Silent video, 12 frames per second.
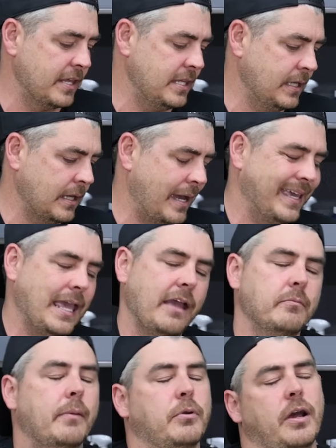I
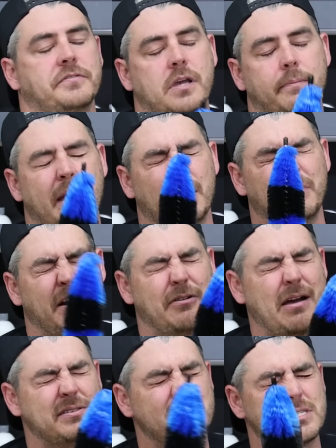can't remember off the top of my head, but
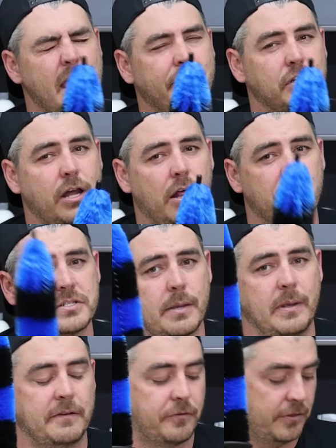around $7
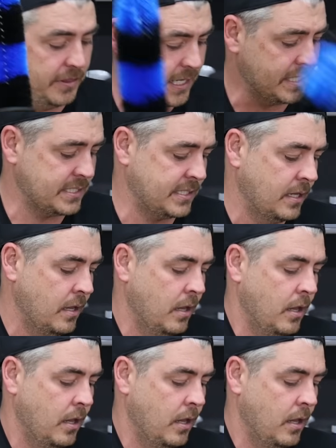I paid for this,